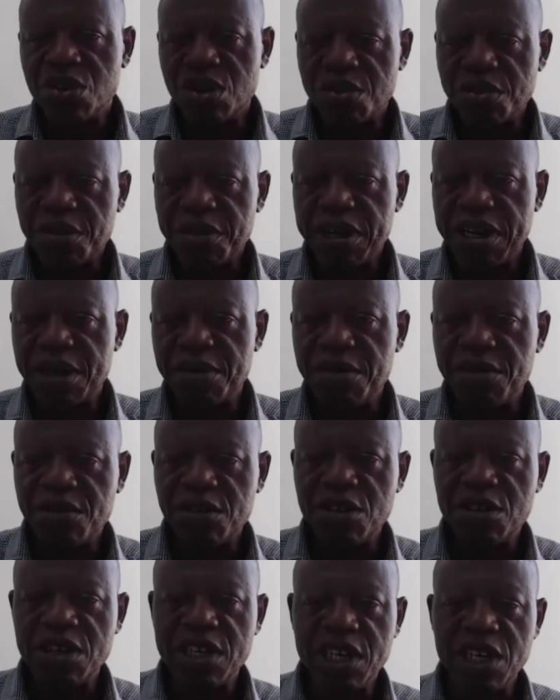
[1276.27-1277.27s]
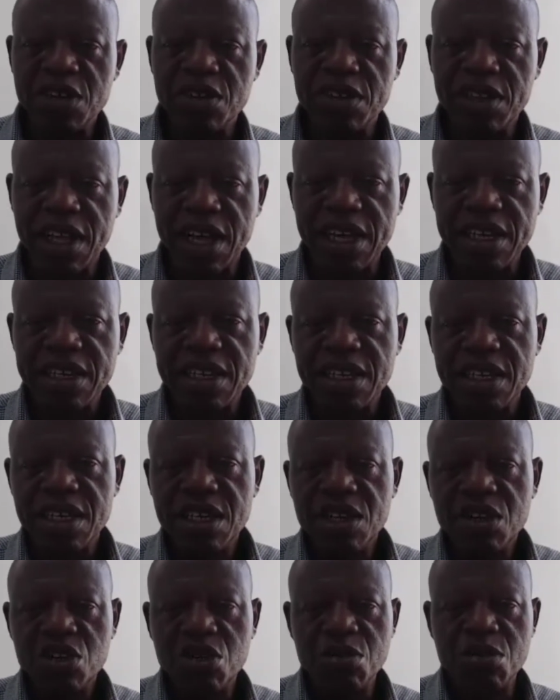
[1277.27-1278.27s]
You remember that before you get your tax,
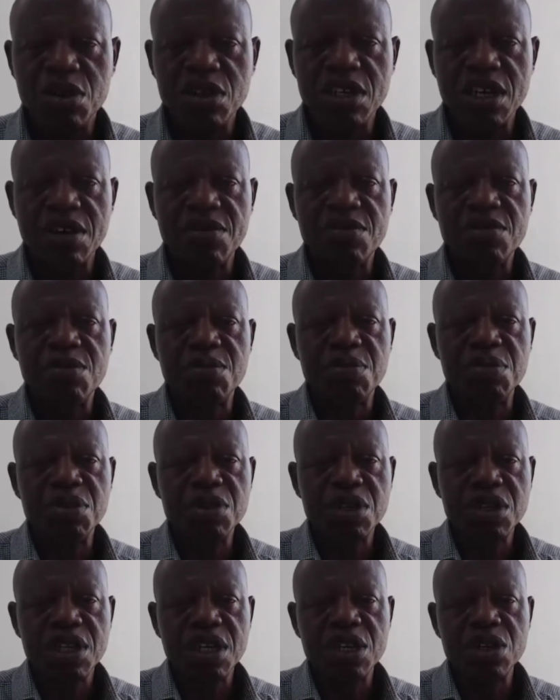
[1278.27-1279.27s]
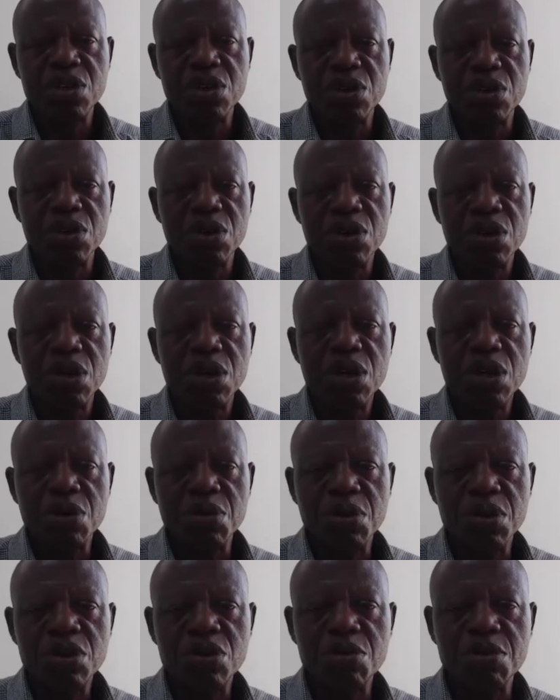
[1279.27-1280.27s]
you must have posted your
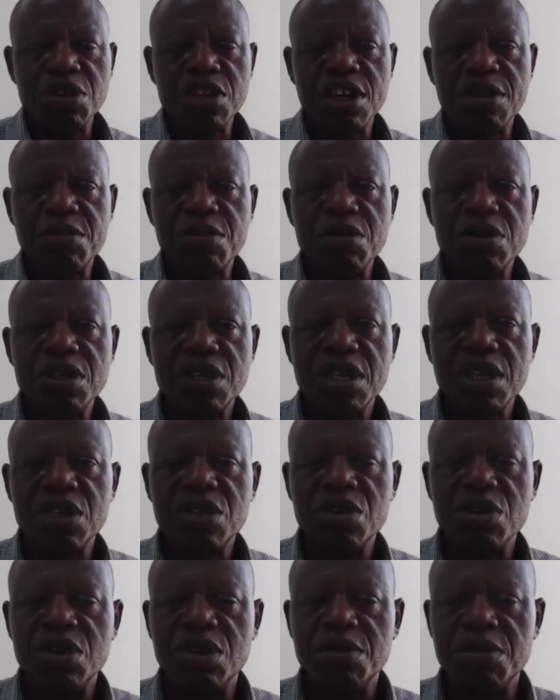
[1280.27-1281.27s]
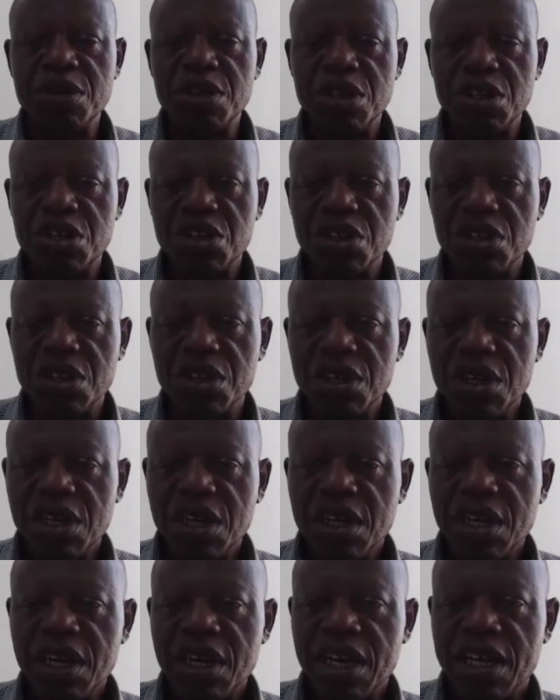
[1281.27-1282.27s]
what? You must have posted your depreciation,
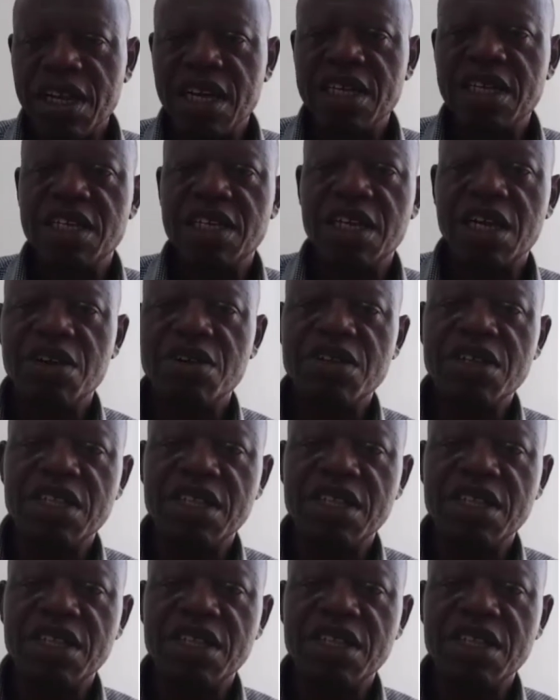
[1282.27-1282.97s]
and that is how